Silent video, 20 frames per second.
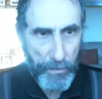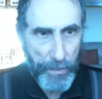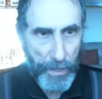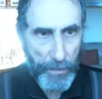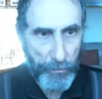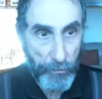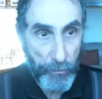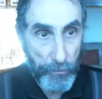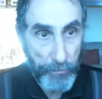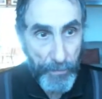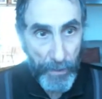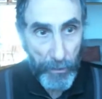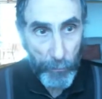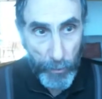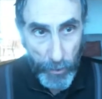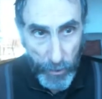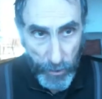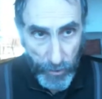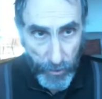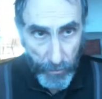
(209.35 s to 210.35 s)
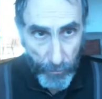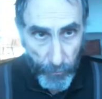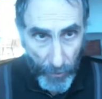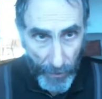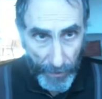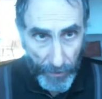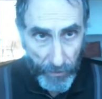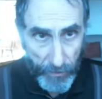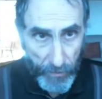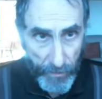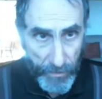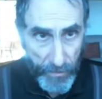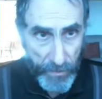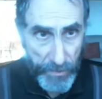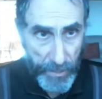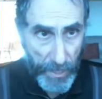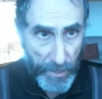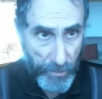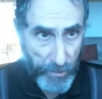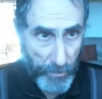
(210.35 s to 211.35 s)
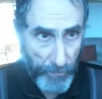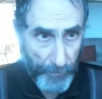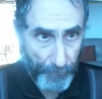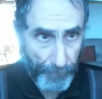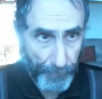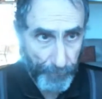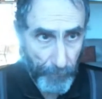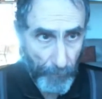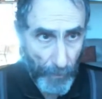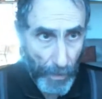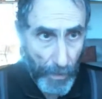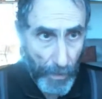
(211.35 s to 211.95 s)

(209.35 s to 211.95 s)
that you may wish to bring to the session